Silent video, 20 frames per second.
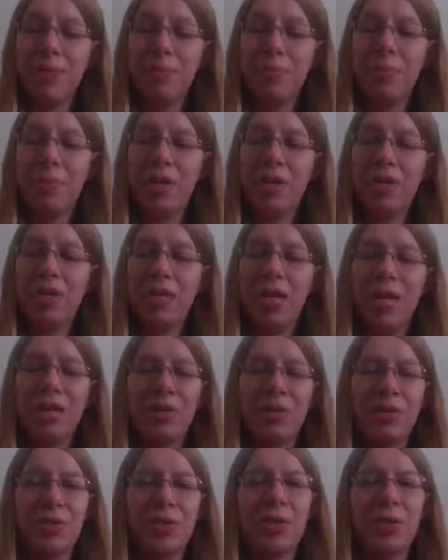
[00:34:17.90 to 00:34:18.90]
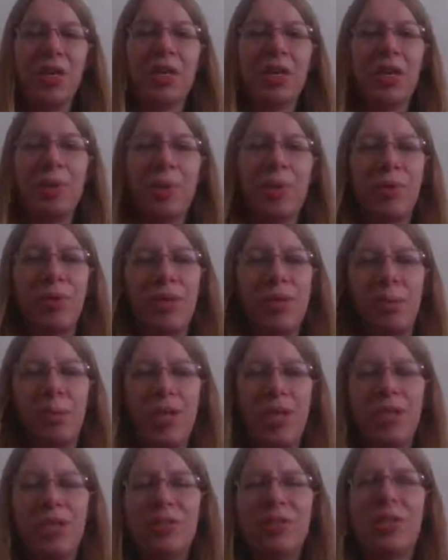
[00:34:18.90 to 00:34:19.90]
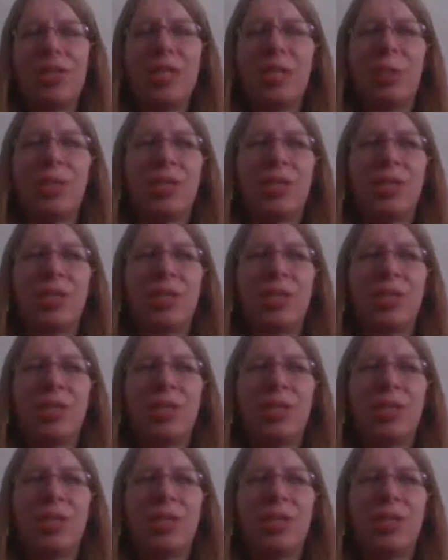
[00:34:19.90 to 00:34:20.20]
But yeah, so that's why I call it my Wren-Dependence Day,